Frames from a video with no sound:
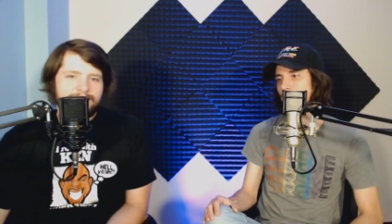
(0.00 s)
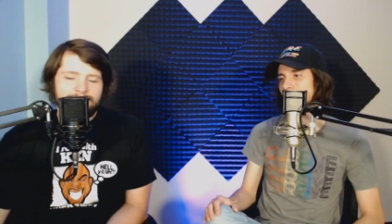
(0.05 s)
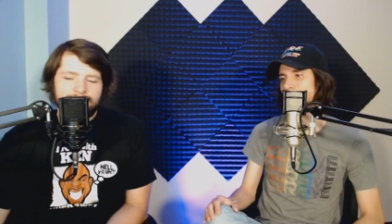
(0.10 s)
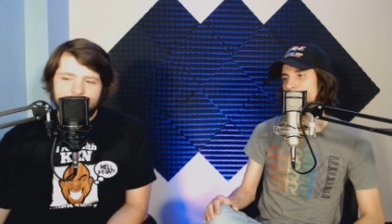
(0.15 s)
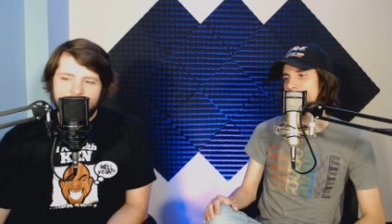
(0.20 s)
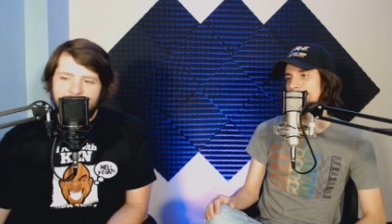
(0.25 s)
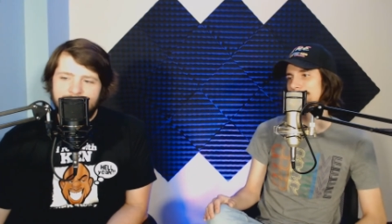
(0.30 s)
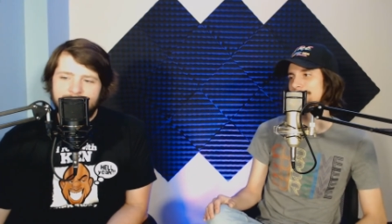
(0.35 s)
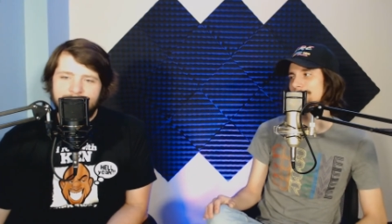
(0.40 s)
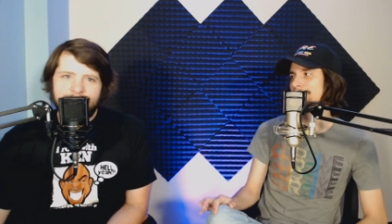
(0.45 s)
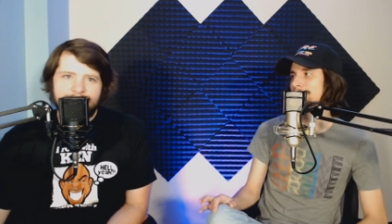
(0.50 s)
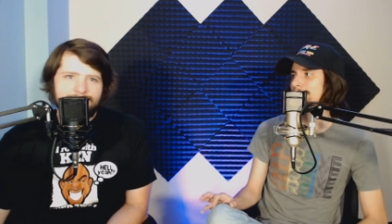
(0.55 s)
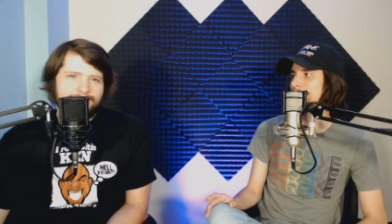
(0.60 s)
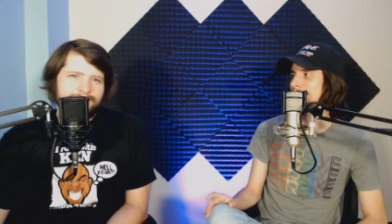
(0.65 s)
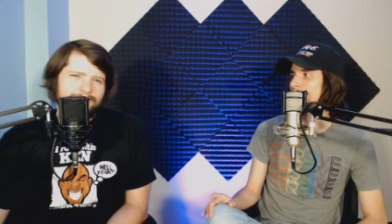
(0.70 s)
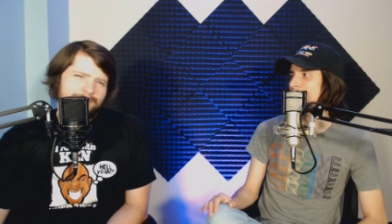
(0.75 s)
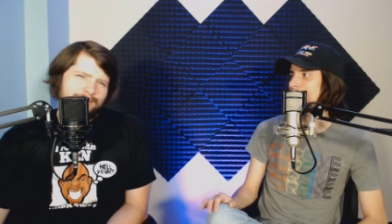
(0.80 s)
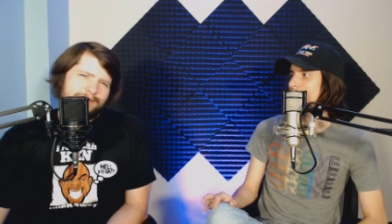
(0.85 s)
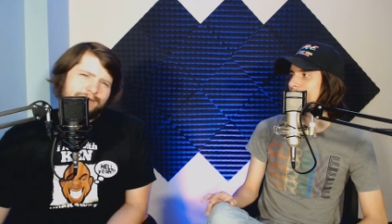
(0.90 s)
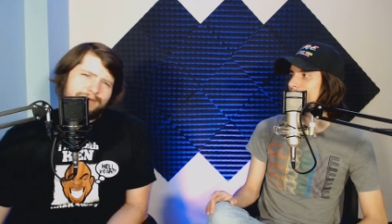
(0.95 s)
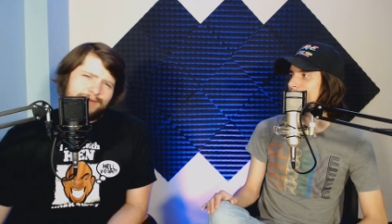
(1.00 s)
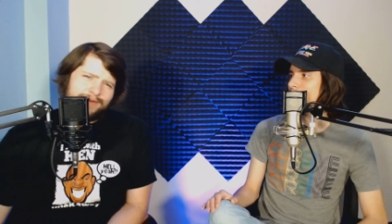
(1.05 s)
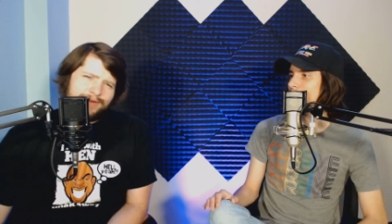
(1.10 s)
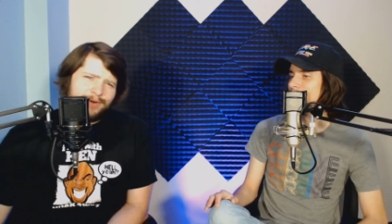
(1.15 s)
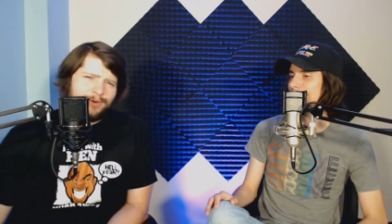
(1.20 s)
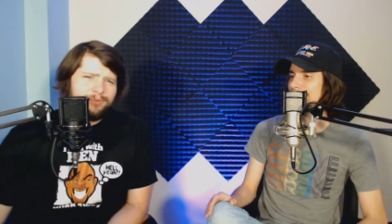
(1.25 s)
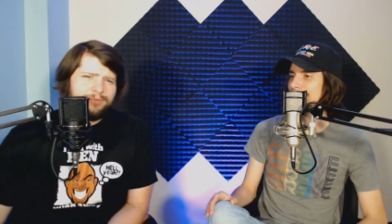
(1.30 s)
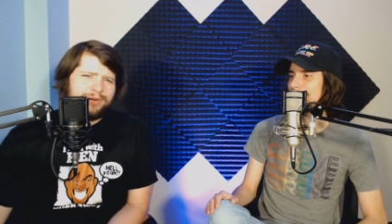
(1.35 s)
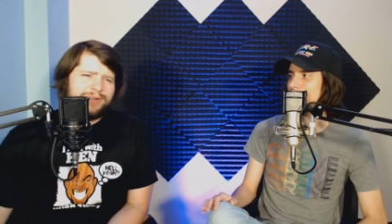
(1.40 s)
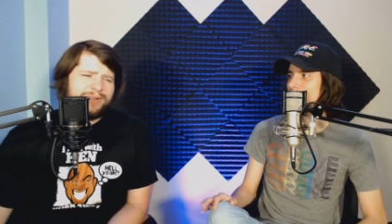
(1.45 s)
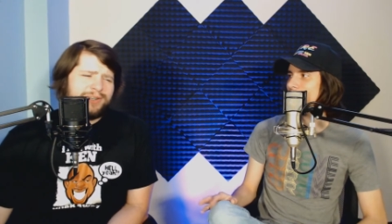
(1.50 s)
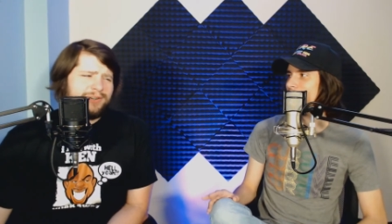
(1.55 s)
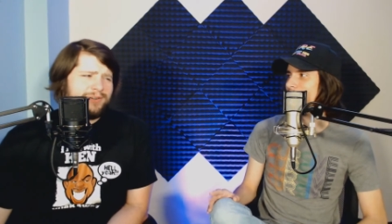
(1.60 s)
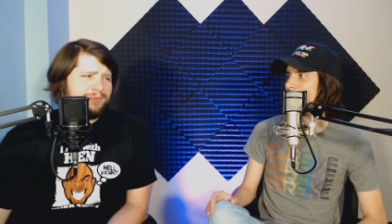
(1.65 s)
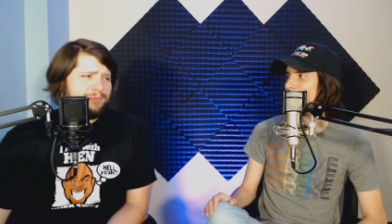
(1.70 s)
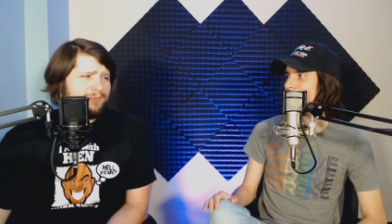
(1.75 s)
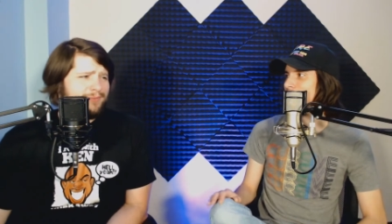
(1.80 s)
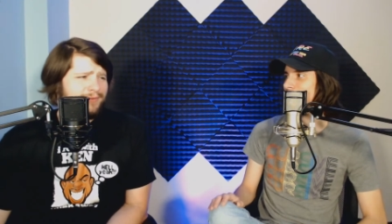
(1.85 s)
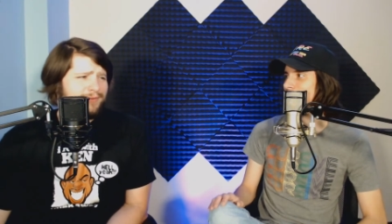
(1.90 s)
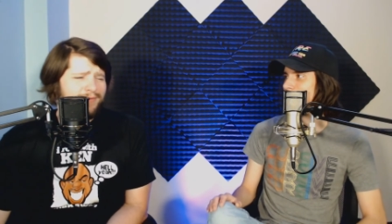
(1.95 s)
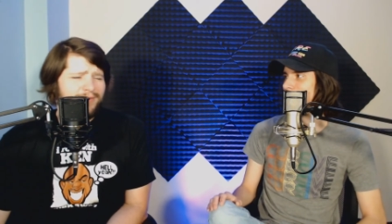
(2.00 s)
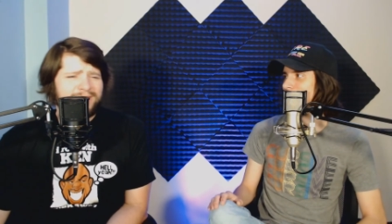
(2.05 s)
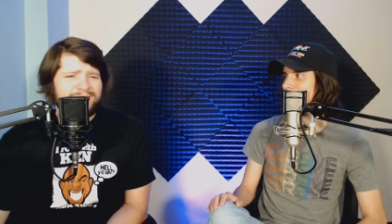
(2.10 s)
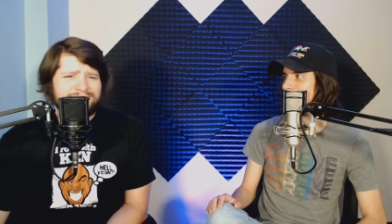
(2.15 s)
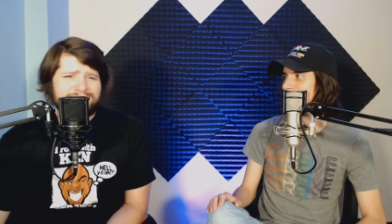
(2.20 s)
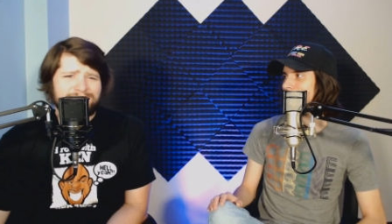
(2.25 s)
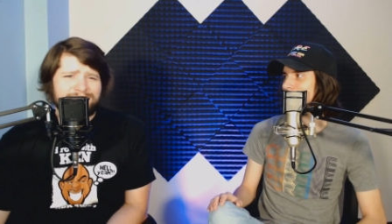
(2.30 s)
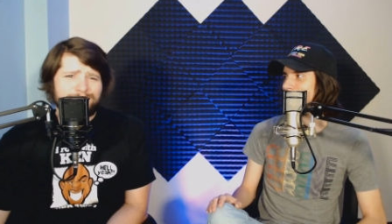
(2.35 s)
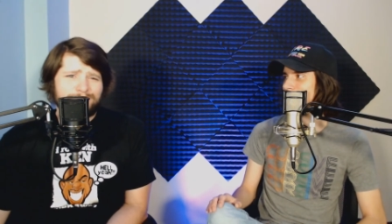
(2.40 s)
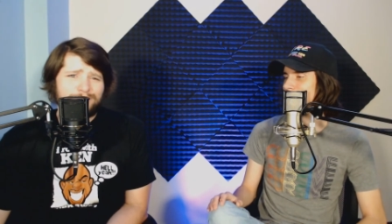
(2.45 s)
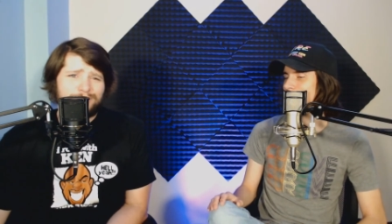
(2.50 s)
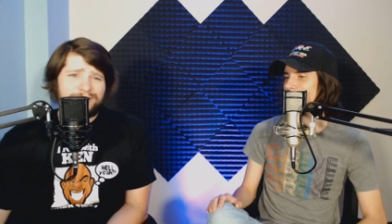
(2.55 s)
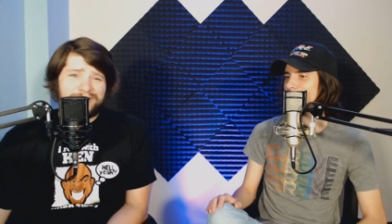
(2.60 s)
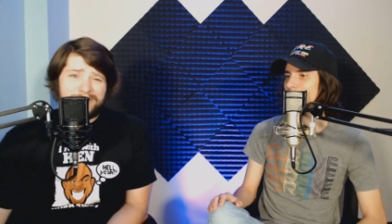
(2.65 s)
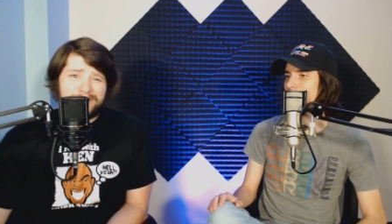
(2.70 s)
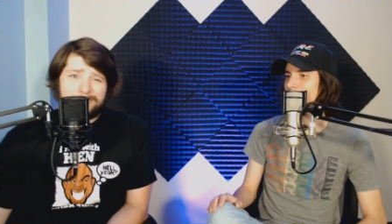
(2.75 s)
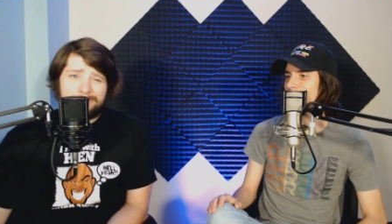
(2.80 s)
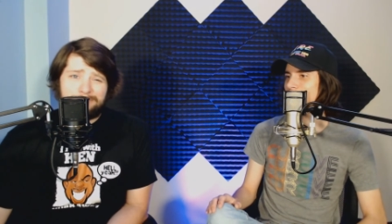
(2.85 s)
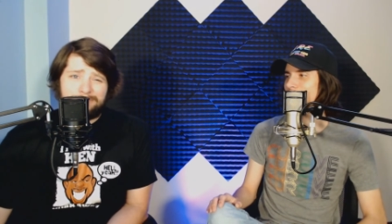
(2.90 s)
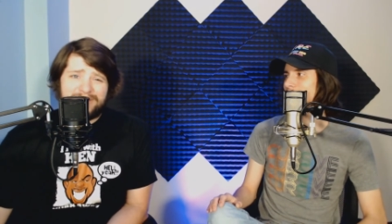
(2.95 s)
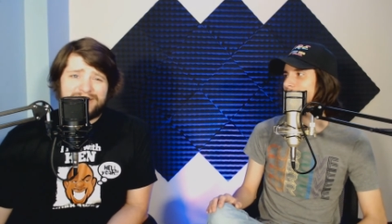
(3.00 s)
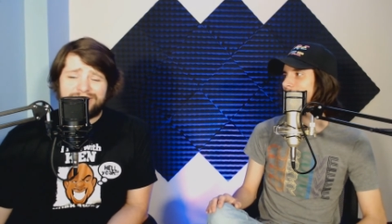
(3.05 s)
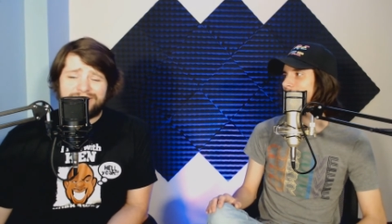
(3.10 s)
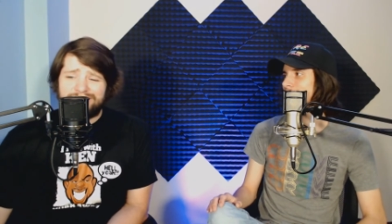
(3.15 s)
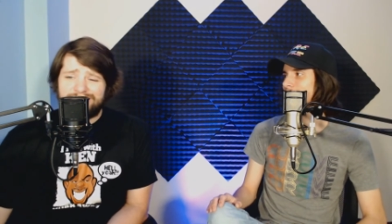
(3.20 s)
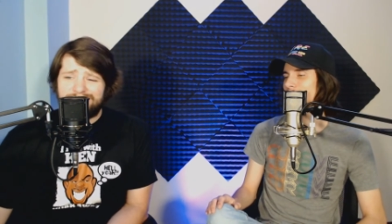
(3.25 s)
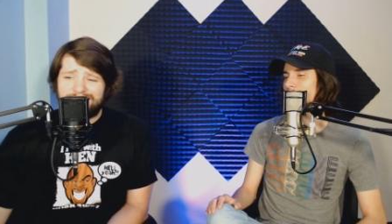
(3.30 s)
Hey, don't put your fucking schools on a beach,